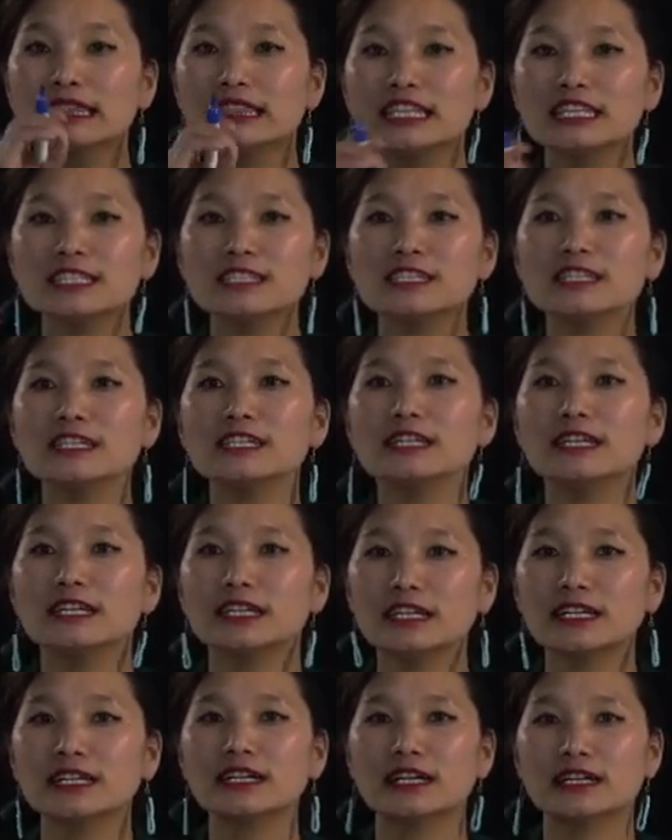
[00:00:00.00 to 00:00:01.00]
Teaching
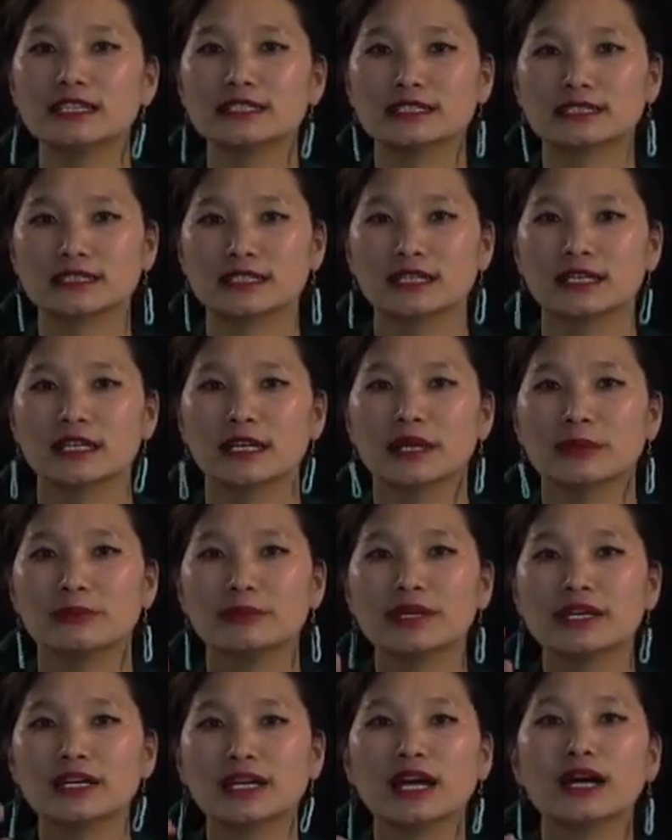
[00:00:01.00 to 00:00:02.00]
here has
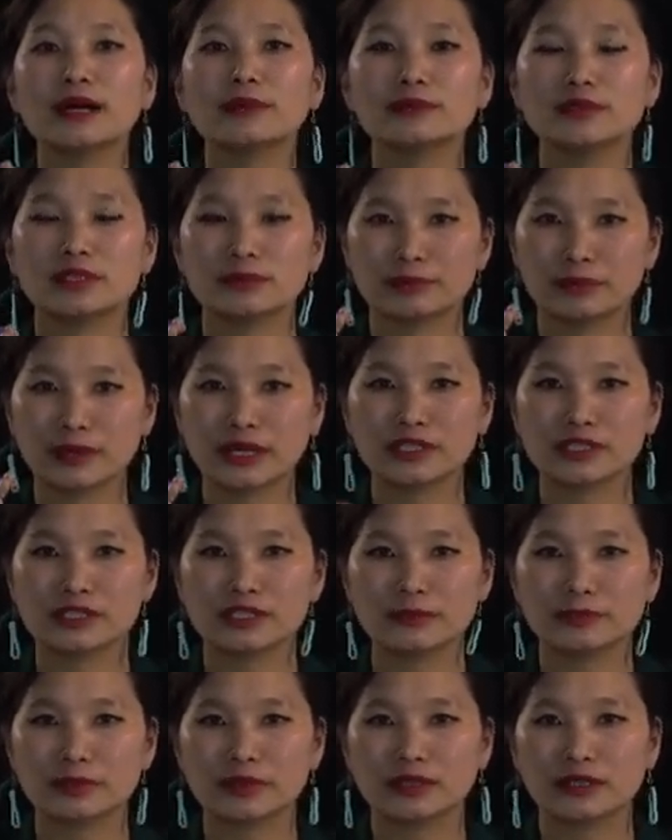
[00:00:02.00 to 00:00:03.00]
become the
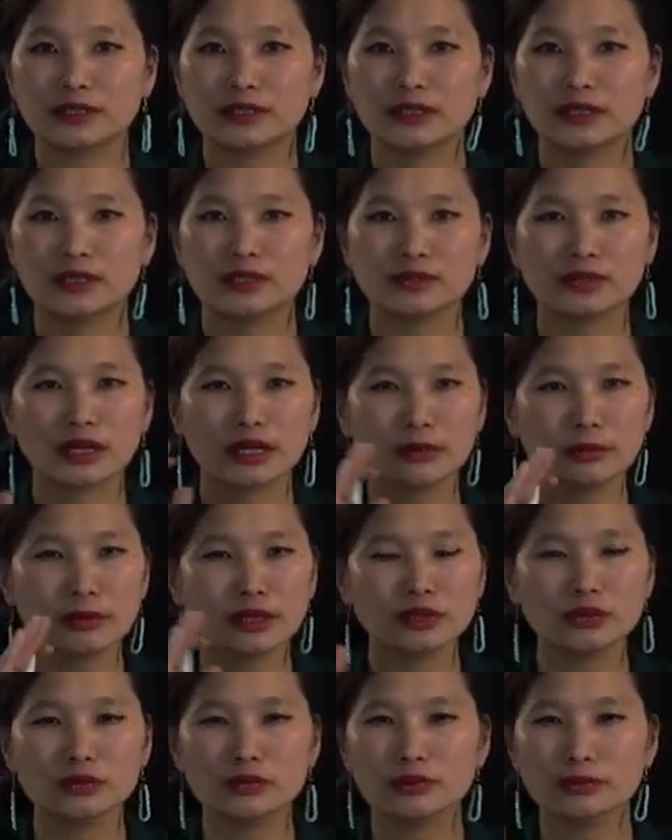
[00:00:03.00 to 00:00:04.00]
participle. So I
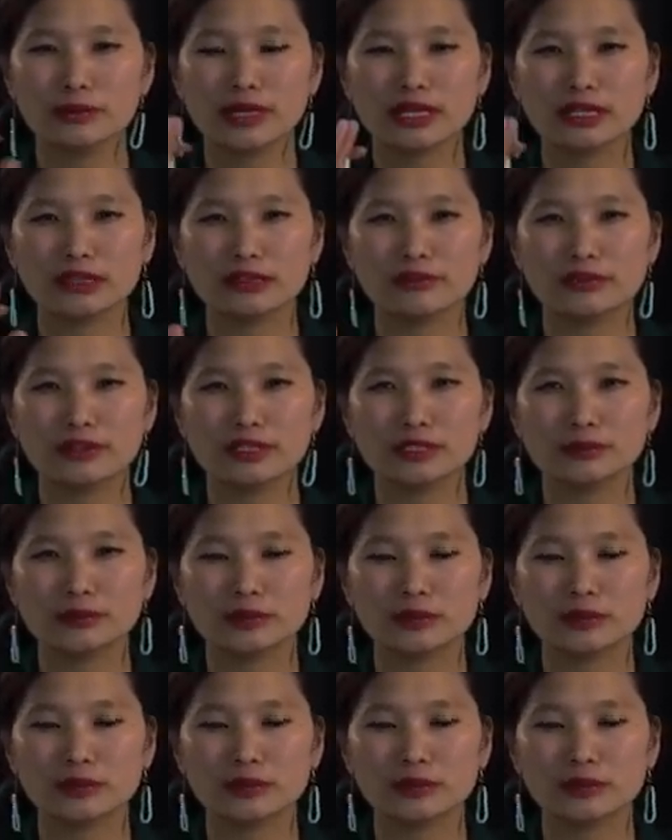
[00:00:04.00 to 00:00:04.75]
want you to make a difference